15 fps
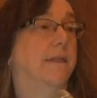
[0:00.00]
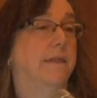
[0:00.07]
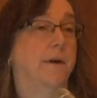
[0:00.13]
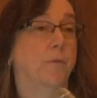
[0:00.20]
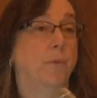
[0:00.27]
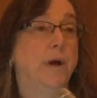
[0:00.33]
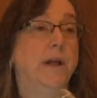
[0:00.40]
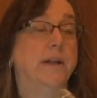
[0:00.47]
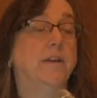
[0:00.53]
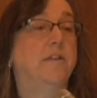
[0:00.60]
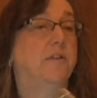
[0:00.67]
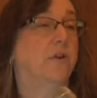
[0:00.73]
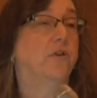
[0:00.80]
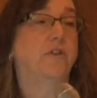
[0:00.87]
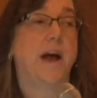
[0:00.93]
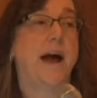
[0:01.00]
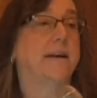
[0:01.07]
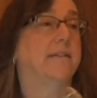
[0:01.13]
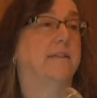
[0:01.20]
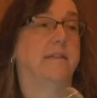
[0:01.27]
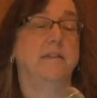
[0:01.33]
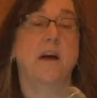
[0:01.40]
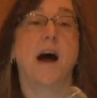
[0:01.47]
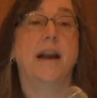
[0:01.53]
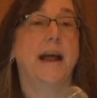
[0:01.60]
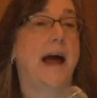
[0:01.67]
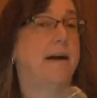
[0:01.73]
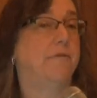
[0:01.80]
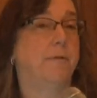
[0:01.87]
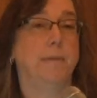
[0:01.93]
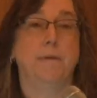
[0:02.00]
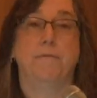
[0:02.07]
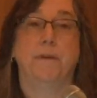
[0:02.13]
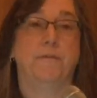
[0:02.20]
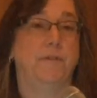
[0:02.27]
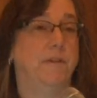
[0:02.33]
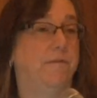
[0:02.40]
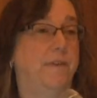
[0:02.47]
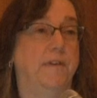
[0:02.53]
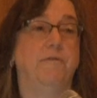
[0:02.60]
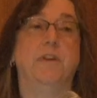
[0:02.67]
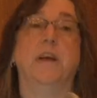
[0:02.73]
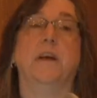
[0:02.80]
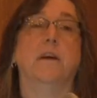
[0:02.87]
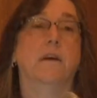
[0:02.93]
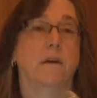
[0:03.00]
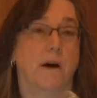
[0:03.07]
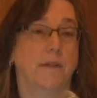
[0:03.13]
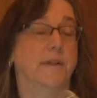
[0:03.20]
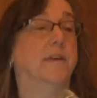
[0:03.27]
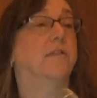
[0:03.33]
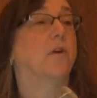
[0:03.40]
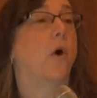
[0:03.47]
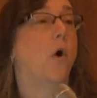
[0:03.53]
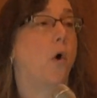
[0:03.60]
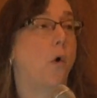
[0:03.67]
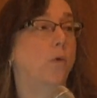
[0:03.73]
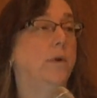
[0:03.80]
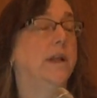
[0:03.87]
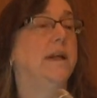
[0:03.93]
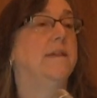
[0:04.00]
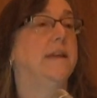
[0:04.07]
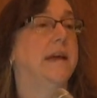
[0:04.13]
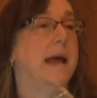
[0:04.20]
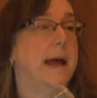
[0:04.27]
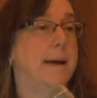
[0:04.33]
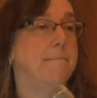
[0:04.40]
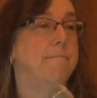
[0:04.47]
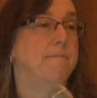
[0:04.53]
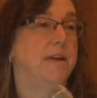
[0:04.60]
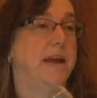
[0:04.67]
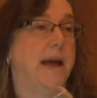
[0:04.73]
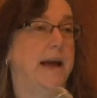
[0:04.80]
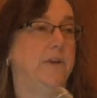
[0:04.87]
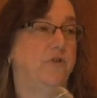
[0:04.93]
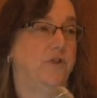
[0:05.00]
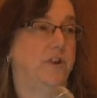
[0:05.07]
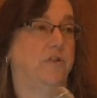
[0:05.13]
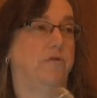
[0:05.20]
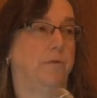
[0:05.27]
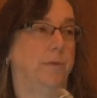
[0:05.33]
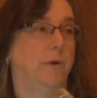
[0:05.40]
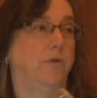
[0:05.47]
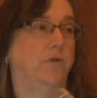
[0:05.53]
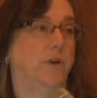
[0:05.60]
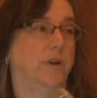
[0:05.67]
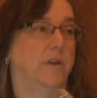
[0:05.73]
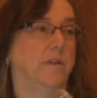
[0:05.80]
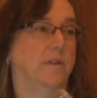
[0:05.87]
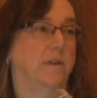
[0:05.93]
The wheel and surtax does not have to be 50-50 on this, only the MVH distributions.